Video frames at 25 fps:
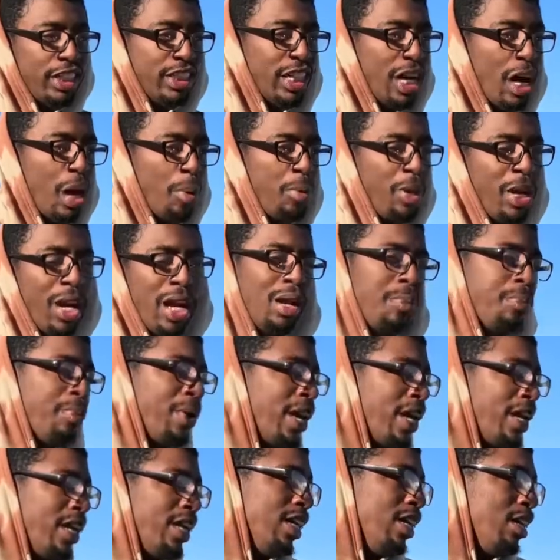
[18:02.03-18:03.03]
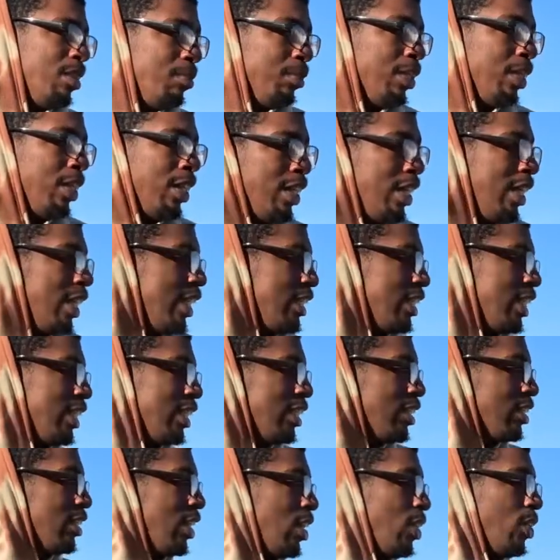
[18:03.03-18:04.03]
the shop. You gotta pay them. It's
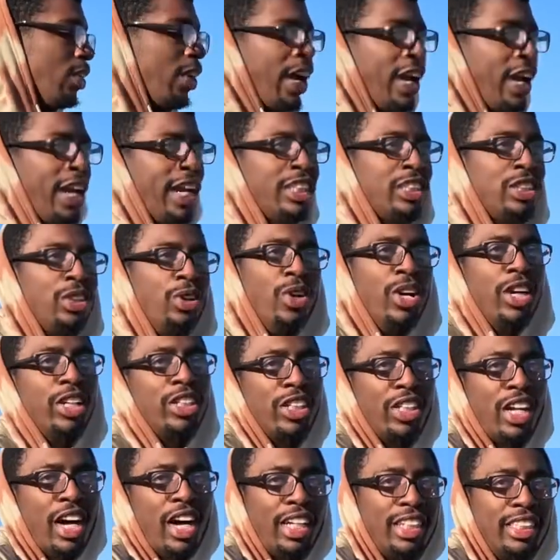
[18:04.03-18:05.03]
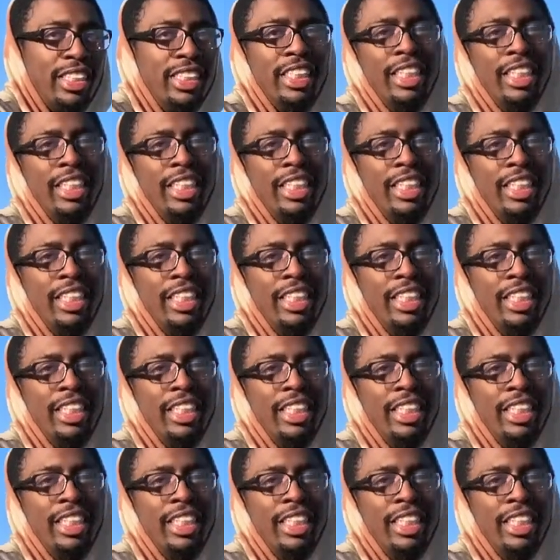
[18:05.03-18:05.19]
just okay, two hundred dollars